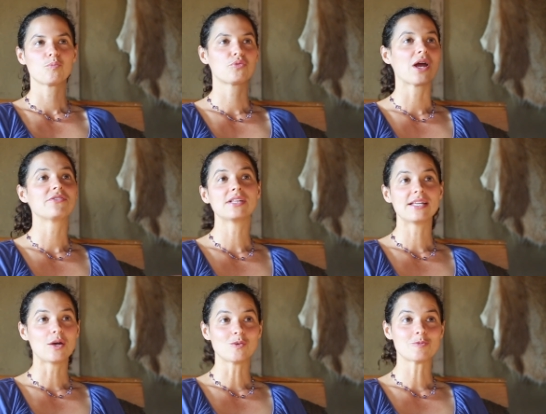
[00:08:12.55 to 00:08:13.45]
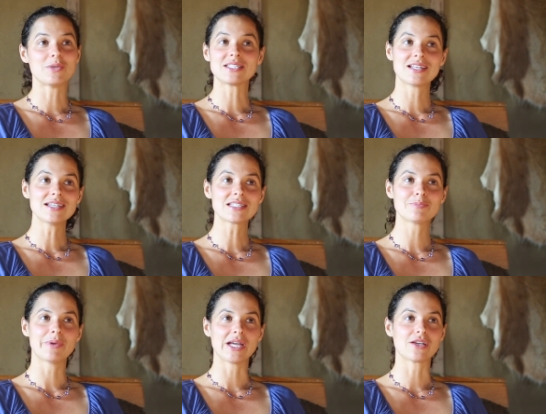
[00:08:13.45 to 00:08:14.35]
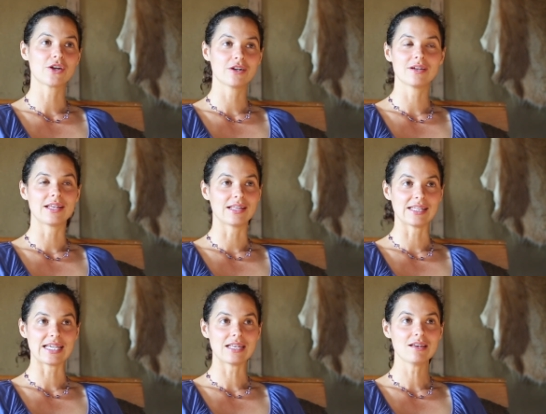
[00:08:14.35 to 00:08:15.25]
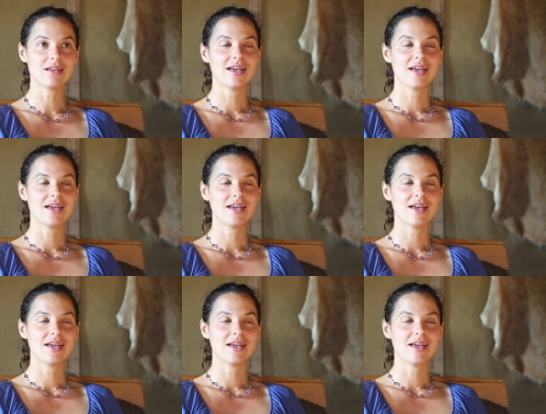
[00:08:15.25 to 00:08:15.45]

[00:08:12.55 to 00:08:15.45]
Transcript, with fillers: privately owned business by Kurt and Aline,